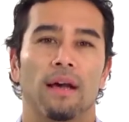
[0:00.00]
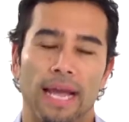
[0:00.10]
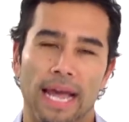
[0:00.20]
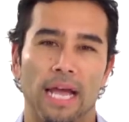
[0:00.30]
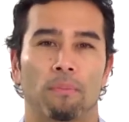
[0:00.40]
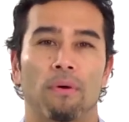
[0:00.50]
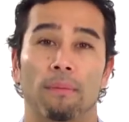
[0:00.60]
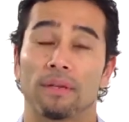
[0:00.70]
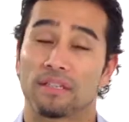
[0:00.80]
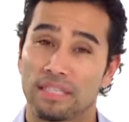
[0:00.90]
I had a
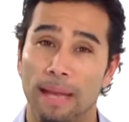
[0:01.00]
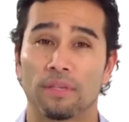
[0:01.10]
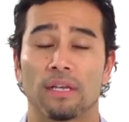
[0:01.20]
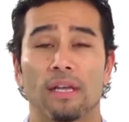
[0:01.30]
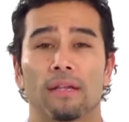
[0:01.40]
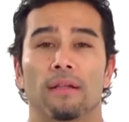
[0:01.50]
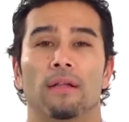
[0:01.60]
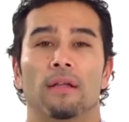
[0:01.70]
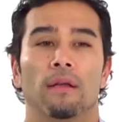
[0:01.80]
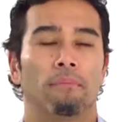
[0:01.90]
problem, accepting it,
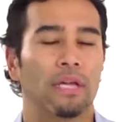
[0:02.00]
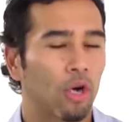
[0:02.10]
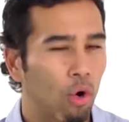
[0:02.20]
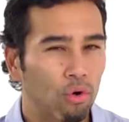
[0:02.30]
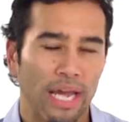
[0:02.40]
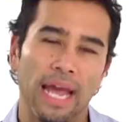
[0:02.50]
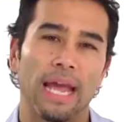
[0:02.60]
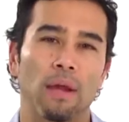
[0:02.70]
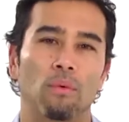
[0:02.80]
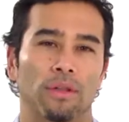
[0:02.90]
being
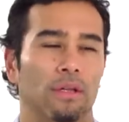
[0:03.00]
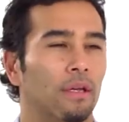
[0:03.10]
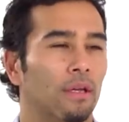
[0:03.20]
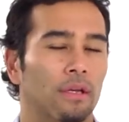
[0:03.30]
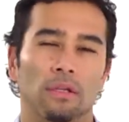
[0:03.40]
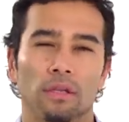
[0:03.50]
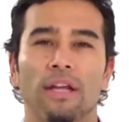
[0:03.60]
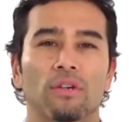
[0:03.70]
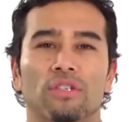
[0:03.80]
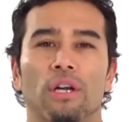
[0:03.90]
okay with you
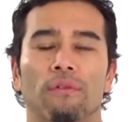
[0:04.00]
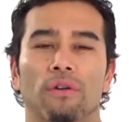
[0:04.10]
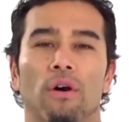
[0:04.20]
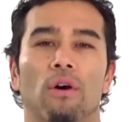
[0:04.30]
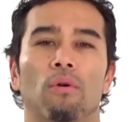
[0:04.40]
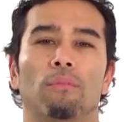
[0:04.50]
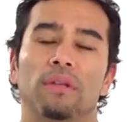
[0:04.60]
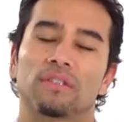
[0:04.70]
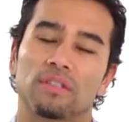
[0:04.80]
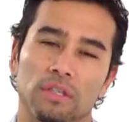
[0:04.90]
let yourself go,
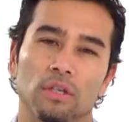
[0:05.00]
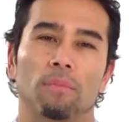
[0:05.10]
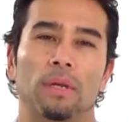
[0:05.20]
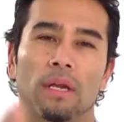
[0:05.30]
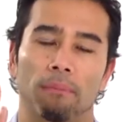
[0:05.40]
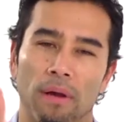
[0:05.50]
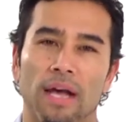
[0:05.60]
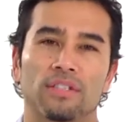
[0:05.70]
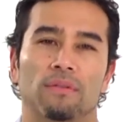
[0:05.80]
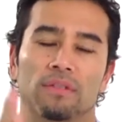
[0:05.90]
but still being
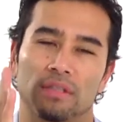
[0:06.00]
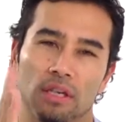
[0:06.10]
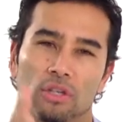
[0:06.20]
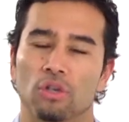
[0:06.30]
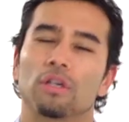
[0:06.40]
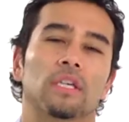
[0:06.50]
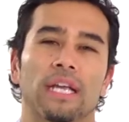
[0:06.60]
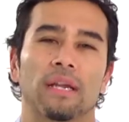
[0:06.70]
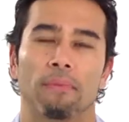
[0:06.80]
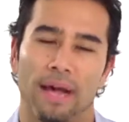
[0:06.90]
positive and saying you're going to
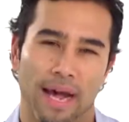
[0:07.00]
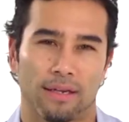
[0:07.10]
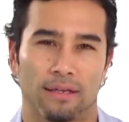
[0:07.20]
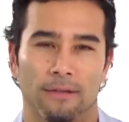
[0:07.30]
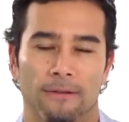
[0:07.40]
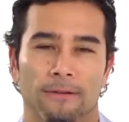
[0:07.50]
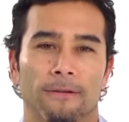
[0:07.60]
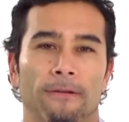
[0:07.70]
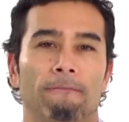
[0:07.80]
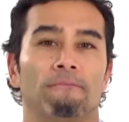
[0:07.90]
get it back.
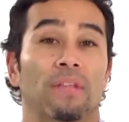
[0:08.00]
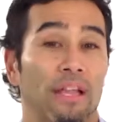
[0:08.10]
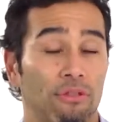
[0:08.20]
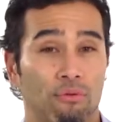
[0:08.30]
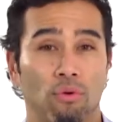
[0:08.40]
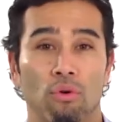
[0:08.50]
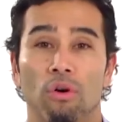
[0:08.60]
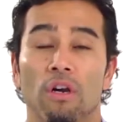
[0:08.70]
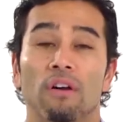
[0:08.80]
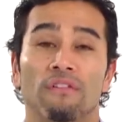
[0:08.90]
And
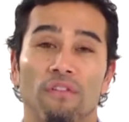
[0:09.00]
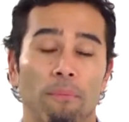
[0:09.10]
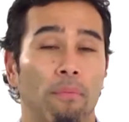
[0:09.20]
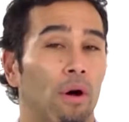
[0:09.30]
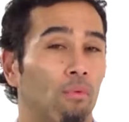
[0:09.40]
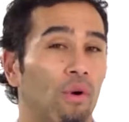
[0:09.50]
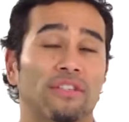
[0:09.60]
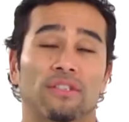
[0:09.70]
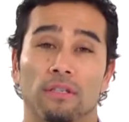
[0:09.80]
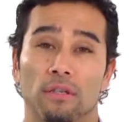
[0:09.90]
through football,
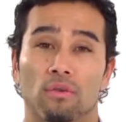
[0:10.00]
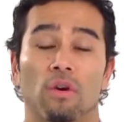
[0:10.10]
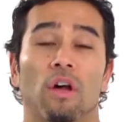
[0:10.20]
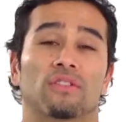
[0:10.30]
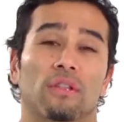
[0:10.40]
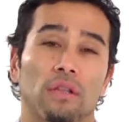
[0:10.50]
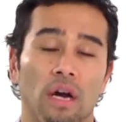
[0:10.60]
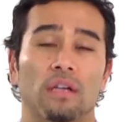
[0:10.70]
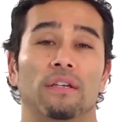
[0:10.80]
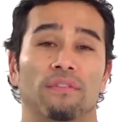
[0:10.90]
wrestling, lacrosse,
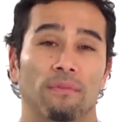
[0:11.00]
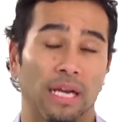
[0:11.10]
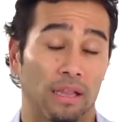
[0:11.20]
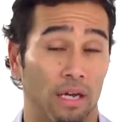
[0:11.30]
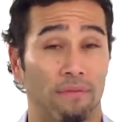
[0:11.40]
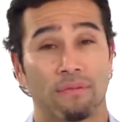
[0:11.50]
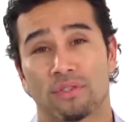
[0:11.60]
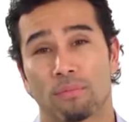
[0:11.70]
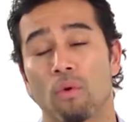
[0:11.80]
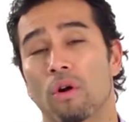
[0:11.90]
luckily for my love of
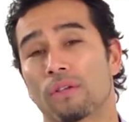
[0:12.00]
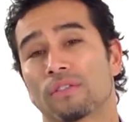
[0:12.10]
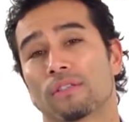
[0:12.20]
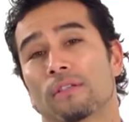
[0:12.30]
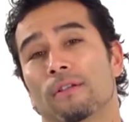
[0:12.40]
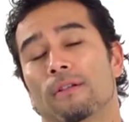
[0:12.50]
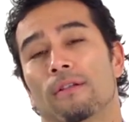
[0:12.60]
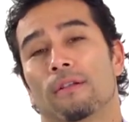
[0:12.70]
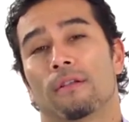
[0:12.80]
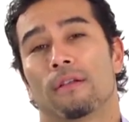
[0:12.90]
sports,
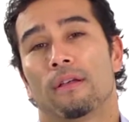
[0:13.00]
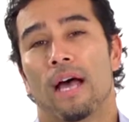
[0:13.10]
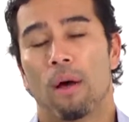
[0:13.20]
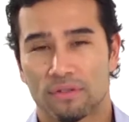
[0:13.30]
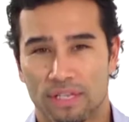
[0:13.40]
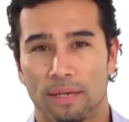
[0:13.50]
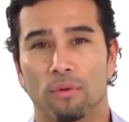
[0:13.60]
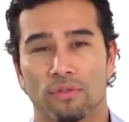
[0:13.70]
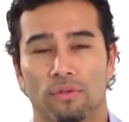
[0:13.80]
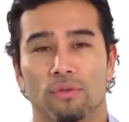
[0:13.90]
I was
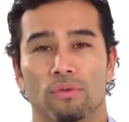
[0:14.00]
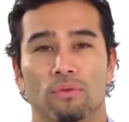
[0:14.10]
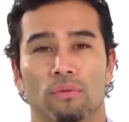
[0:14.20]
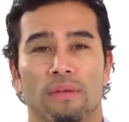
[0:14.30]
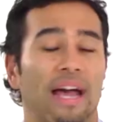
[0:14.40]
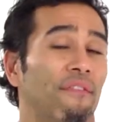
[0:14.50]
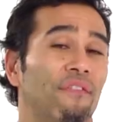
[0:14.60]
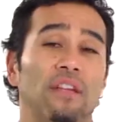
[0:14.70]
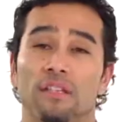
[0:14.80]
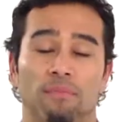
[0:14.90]
able to have
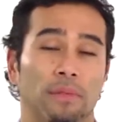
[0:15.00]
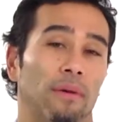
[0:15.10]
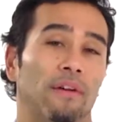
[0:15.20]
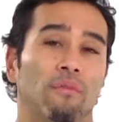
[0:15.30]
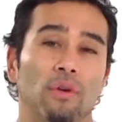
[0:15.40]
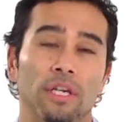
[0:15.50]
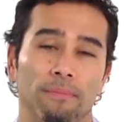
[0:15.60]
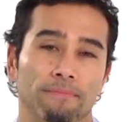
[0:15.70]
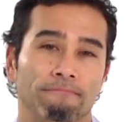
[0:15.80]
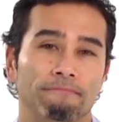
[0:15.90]
fitness be my freedom.